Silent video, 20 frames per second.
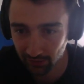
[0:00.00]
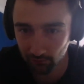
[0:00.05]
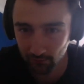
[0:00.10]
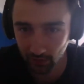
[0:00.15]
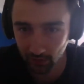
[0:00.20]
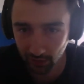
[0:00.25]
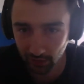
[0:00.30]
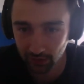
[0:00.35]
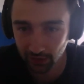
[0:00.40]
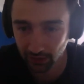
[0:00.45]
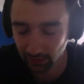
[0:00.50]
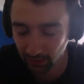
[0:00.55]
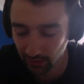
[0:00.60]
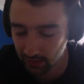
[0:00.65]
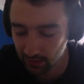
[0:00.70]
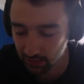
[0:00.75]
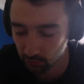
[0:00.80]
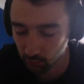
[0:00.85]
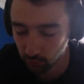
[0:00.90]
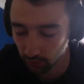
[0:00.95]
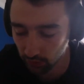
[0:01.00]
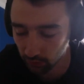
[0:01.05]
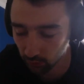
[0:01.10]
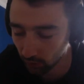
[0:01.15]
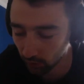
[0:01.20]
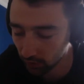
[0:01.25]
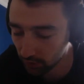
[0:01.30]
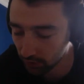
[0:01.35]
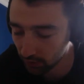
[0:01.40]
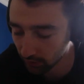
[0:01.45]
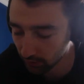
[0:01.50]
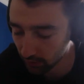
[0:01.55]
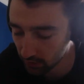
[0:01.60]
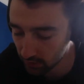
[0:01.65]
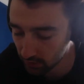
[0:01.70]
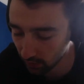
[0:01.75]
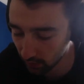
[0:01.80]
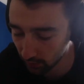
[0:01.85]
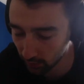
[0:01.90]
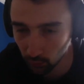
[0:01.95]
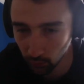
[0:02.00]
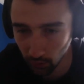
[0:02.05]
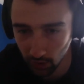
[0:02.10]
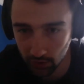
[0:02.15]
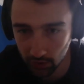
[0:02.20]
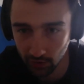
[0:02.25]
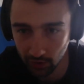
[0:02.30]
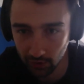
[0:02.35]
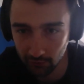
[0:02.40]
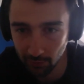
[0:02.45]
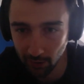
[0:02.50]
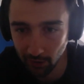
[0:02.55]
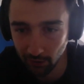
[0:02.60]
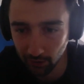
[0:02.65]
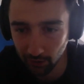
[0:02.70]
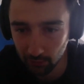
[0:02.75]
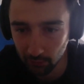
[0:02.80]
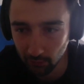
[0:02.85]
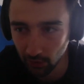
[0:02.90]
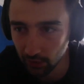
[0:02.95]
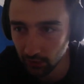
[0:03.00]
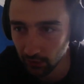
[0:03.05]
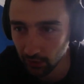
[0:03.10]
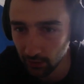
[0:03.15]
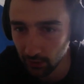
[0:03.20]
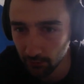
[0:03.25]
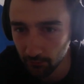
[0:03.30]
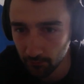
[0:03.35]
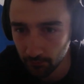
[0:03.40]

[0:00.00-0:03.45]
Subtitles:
And I think that's one thing that's worth kind of bearing in mind there.